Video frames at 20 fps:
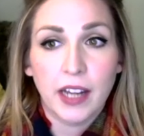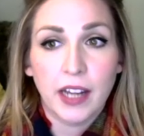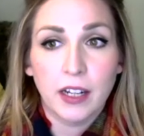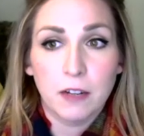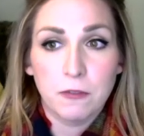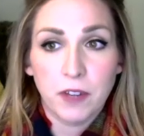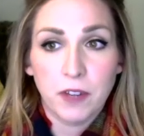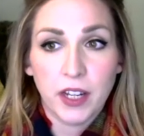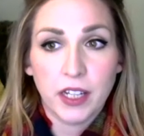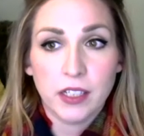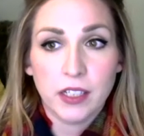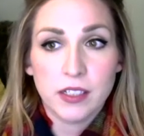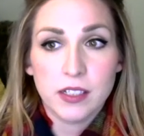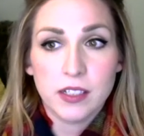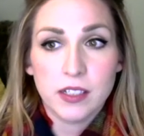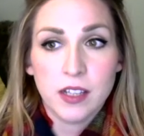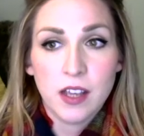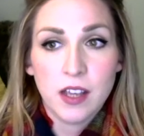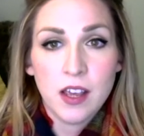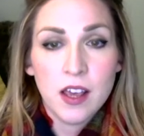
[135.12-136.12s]

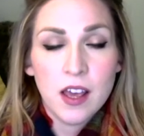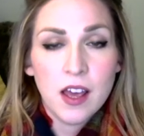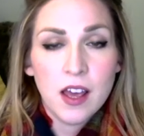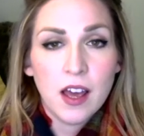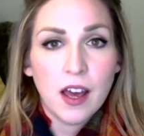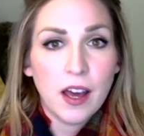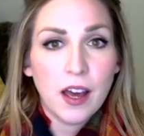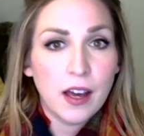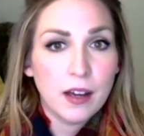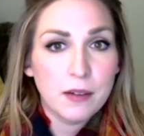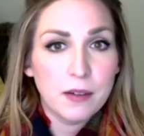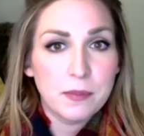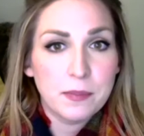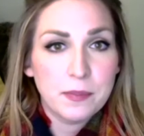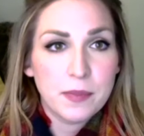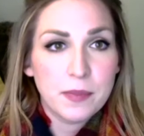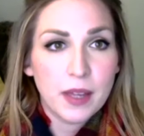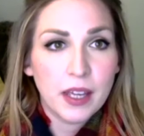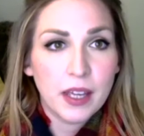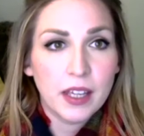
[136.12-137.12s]
advice.
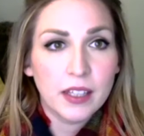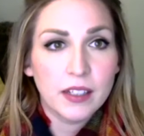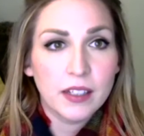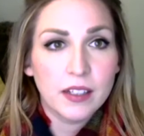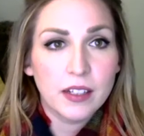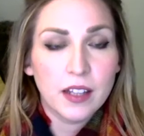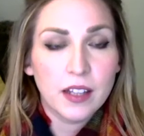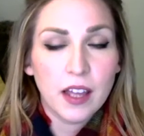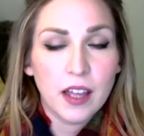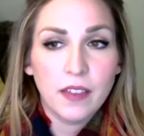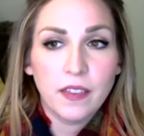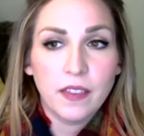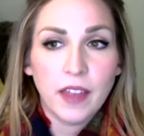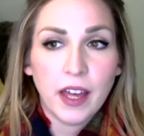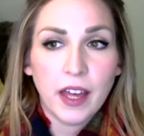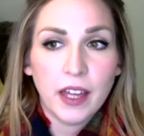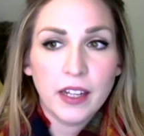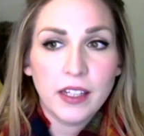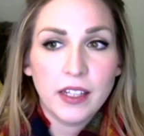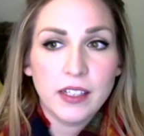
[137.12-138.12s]
And
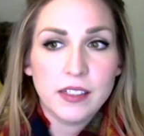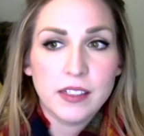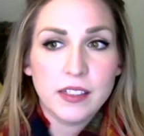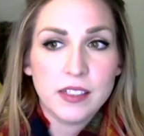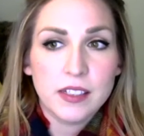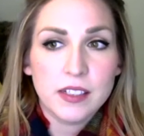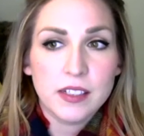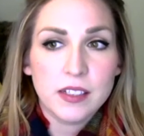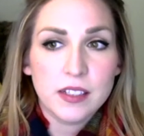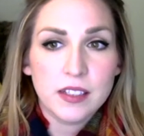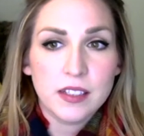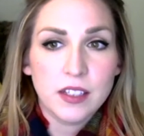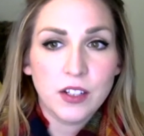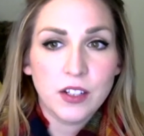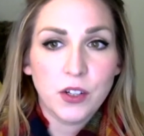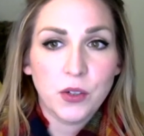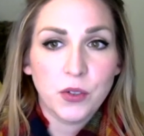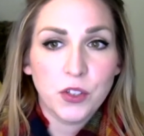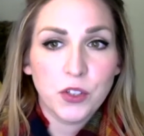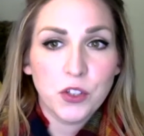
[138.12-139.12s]
that is,
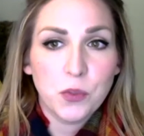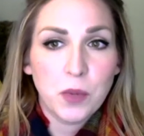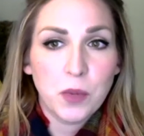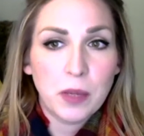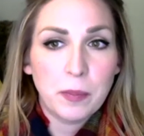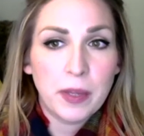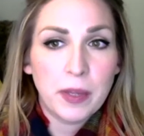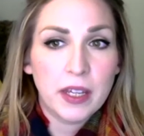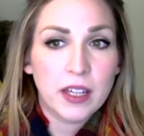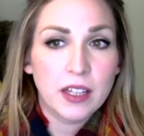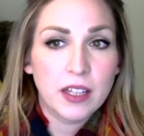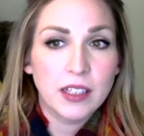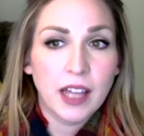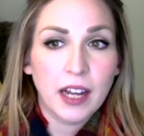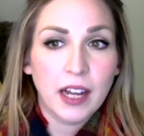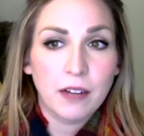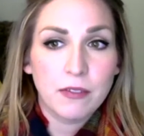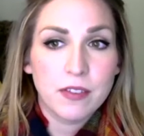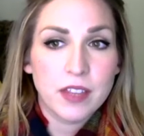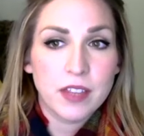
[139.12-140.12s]
you may pick a
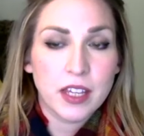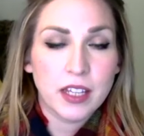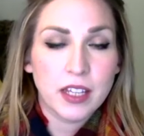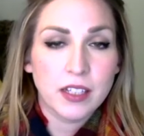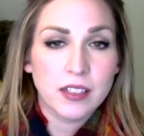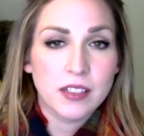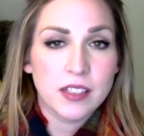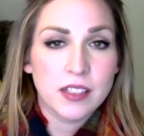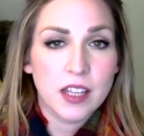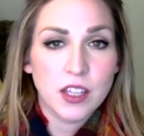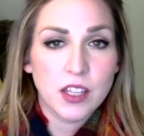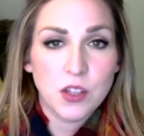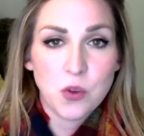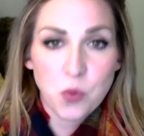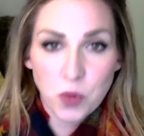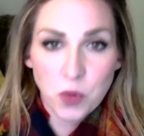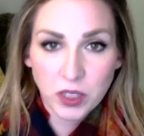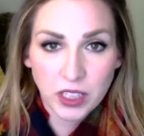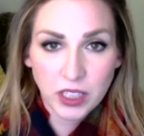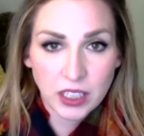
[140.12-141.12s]
lot of things that you
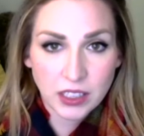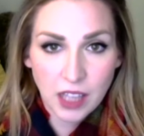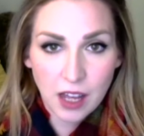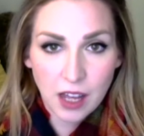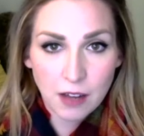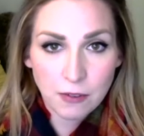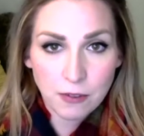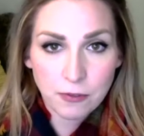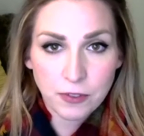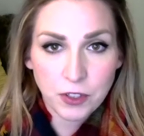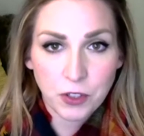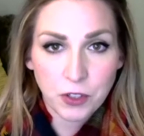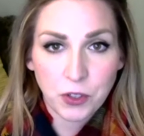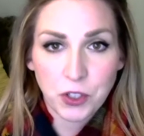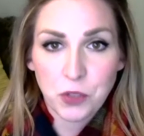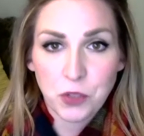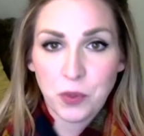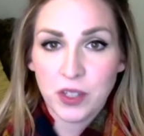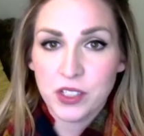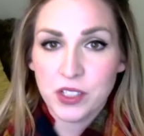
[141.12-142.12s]
really love.
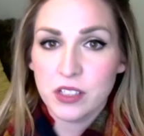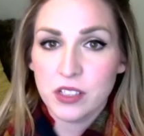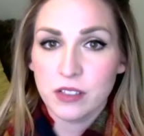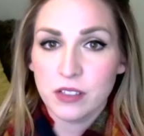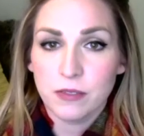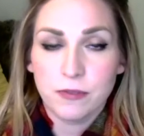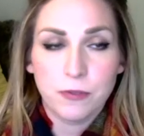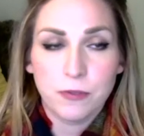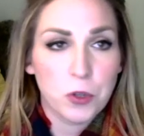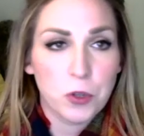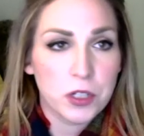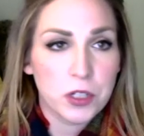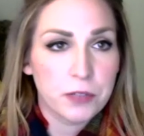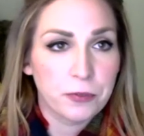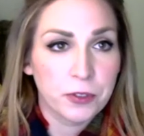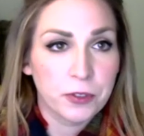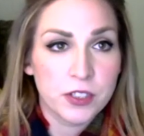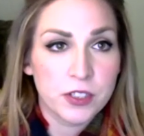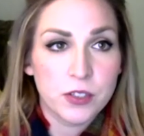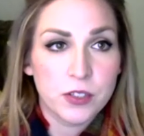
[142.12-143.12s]
You went to 4
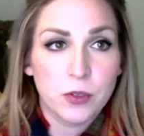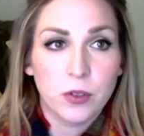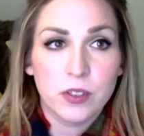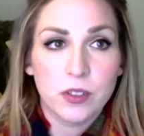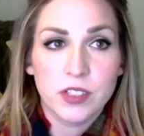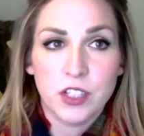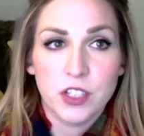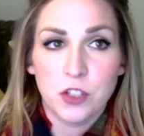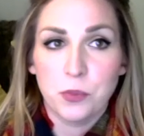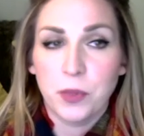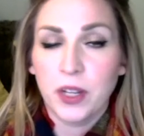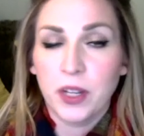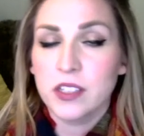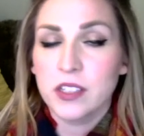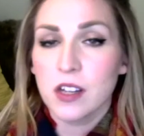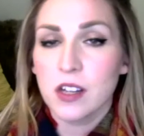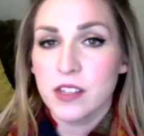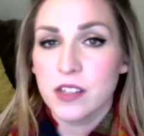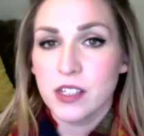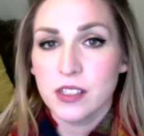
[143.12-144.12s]
different stores and you picked
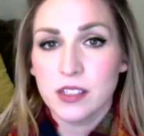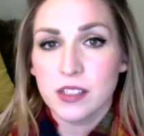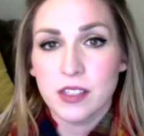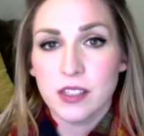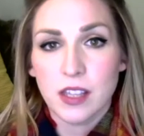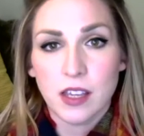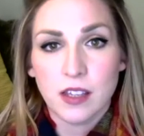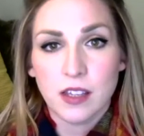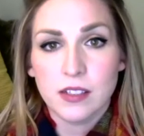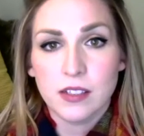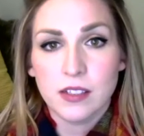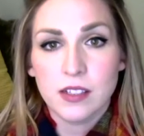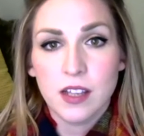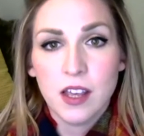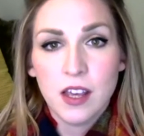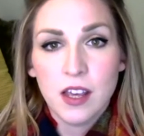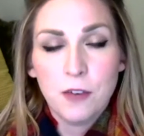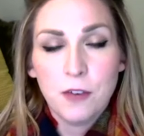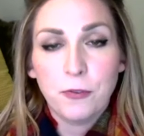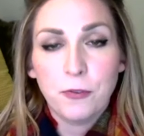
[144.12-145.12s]
all these things
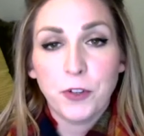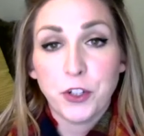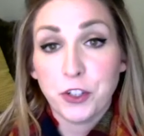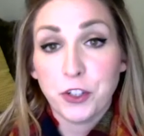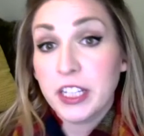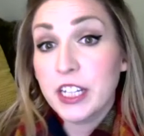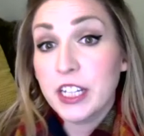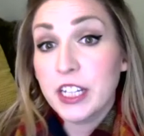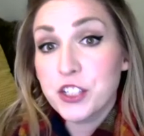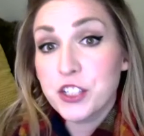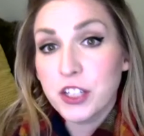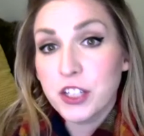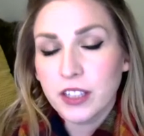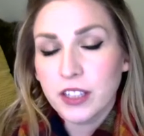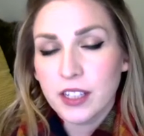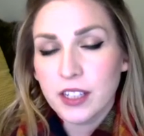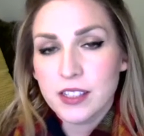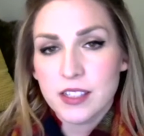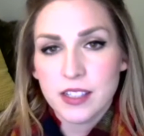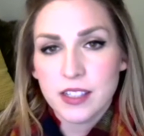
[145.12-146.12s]
for your kitchen,
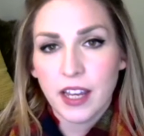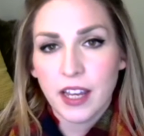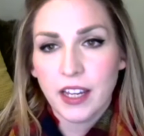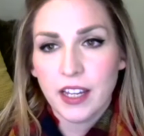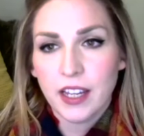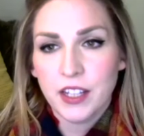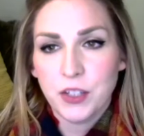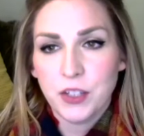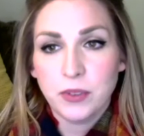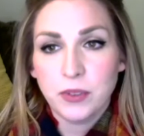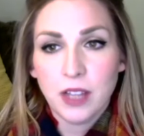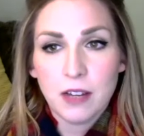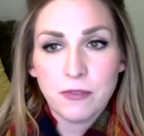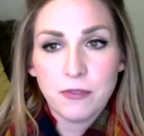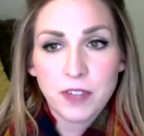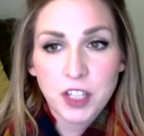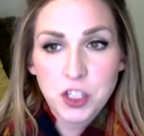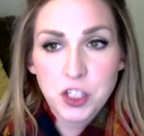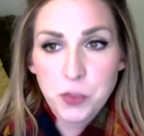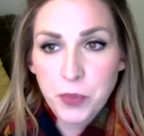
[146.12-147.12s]
let's say, and you
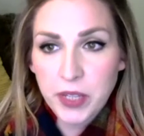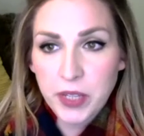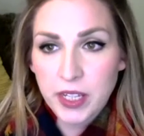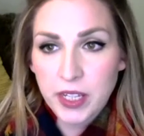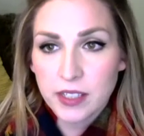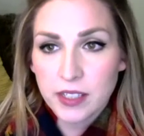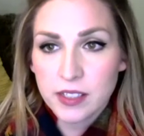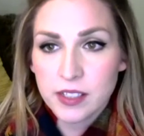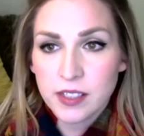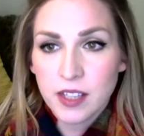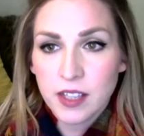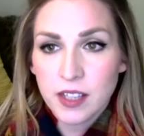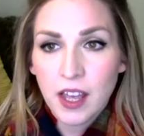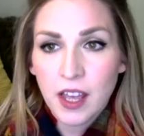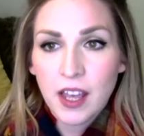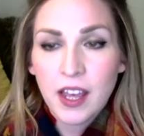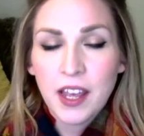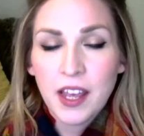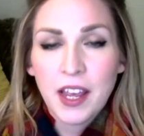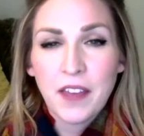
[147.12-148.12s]
love each piece.
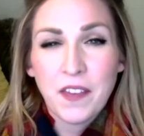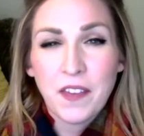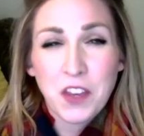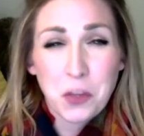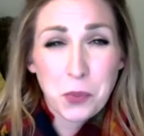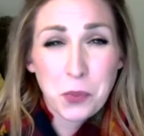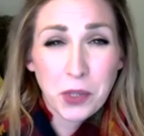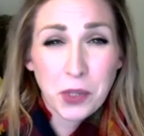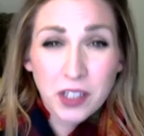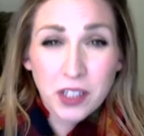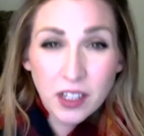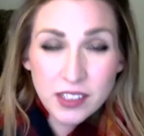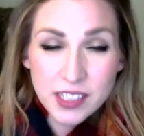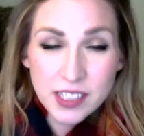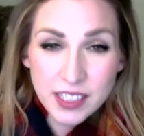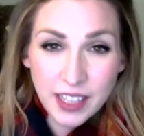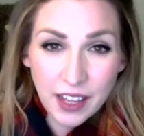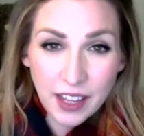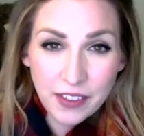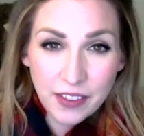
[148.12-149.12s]
And then you put it all
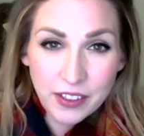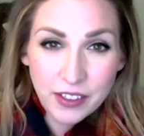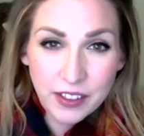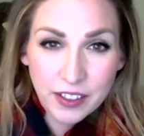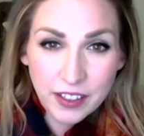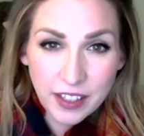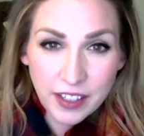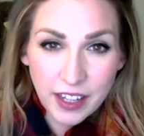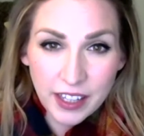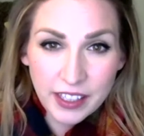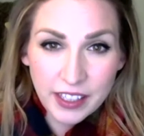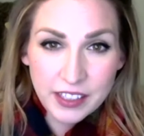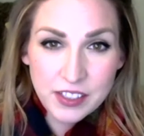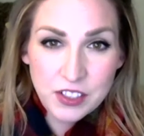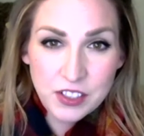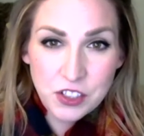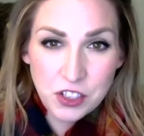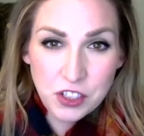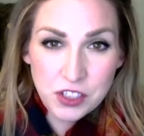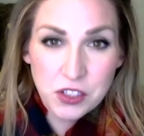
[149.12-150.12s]
together and
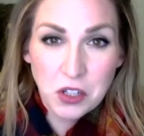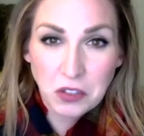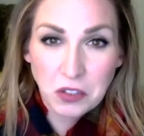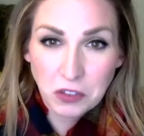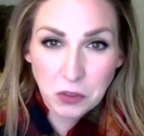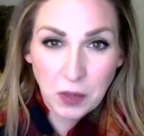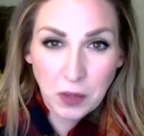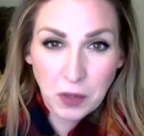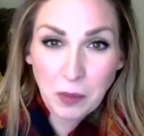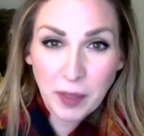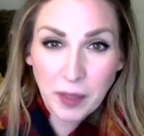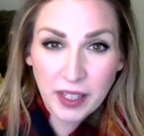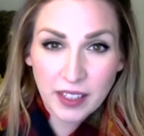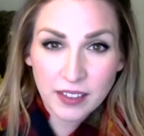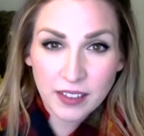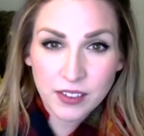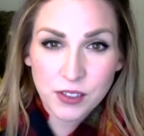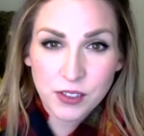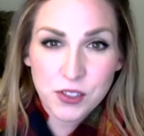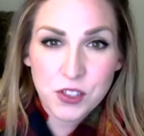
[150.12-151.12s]
it's just
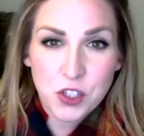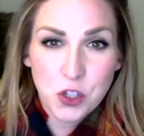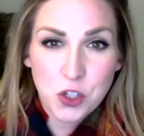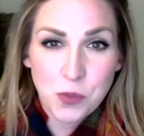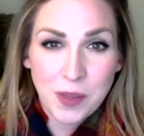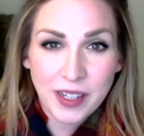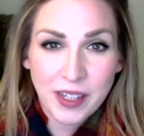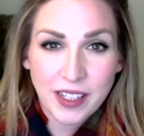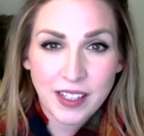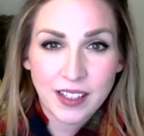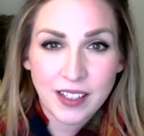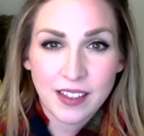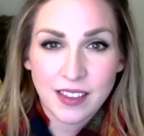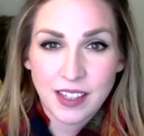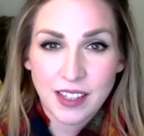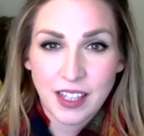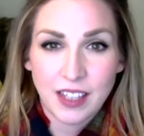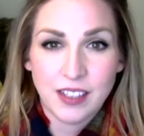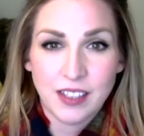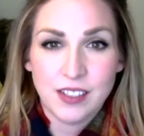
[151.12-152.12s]
overwhelming. There's too many
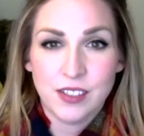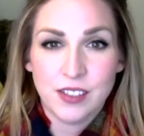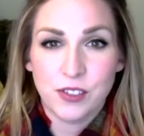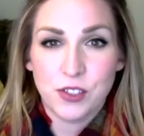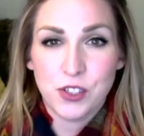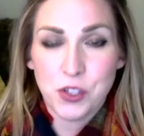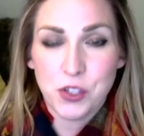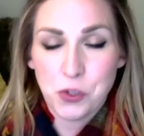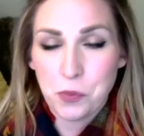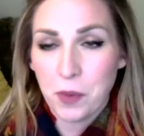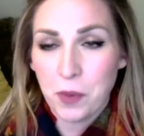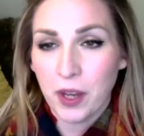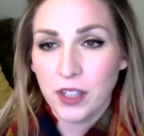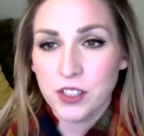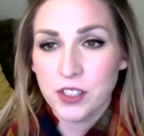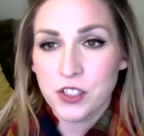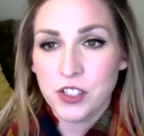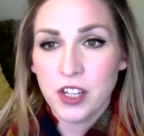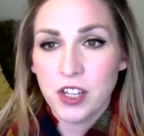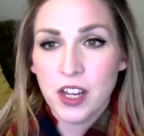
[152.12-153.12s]
things, there's too
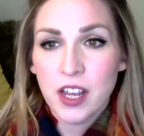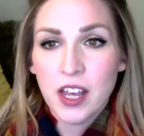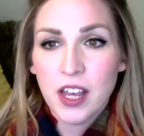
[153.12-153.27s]
much.